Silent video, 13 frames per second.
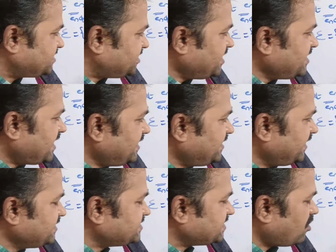string
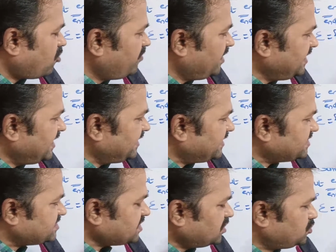contains how many
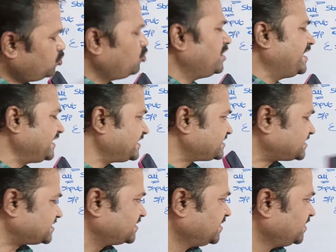letters? Two letters.